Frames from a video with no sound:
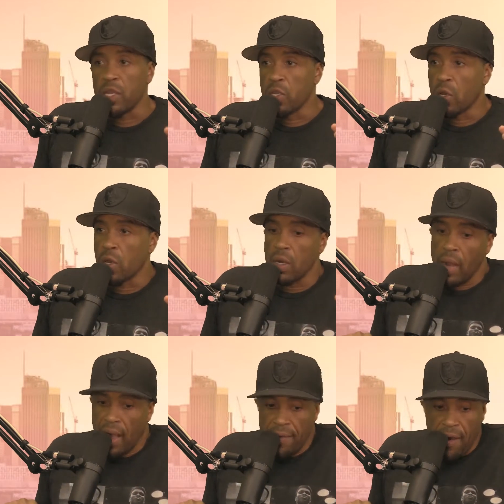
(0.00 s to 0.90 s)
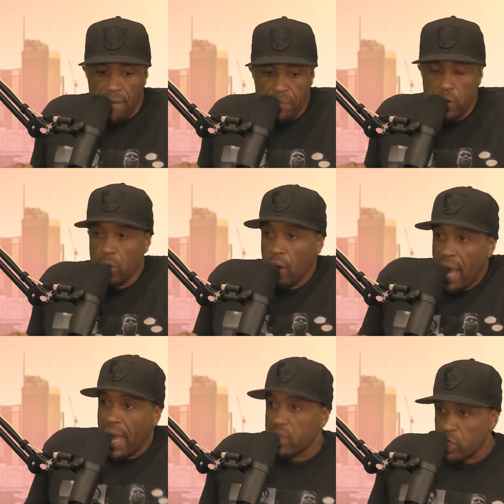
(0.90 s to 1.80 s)
You're
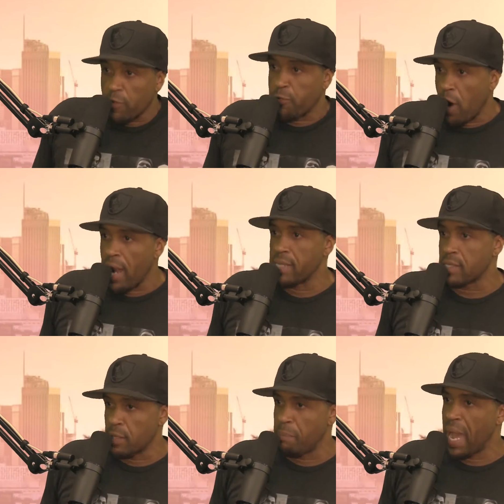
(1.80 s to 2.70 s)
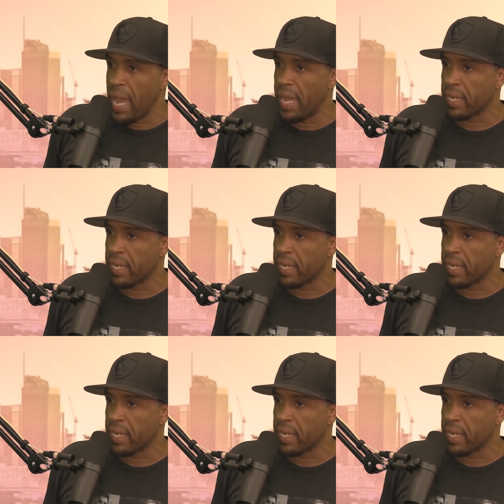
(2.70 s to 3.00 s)
extra fries in the bag.